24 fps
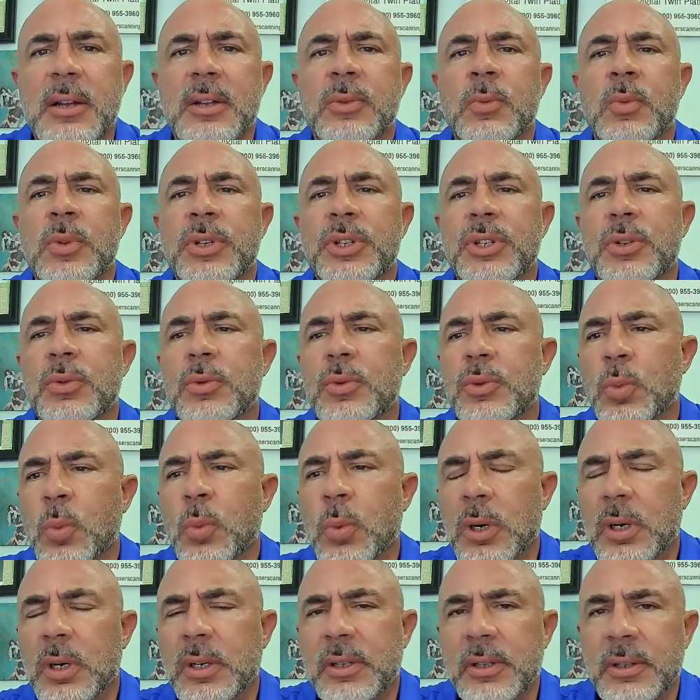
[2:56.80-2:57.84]
when you
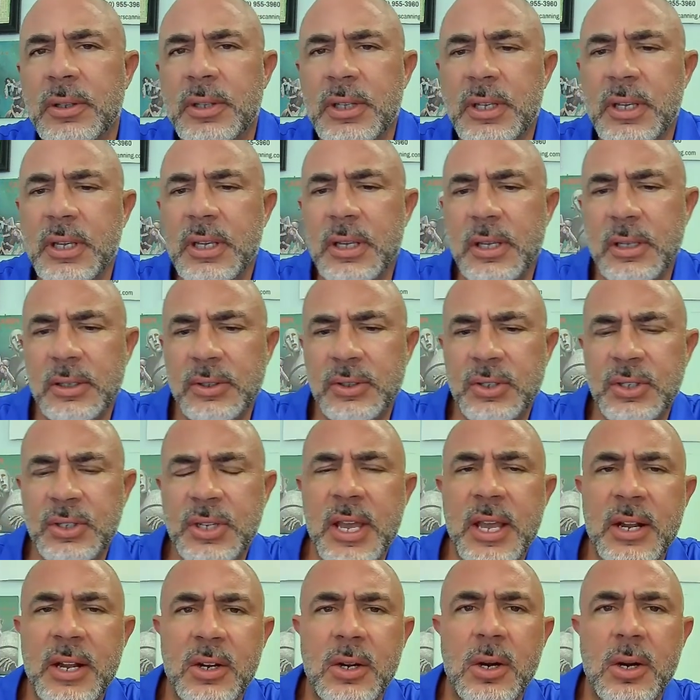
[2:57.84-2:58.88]
work the
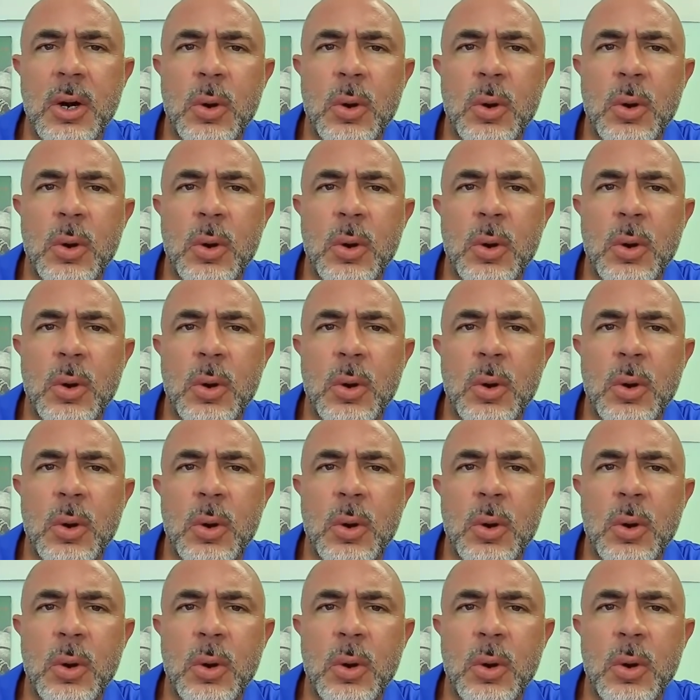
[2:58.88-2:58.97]
scanner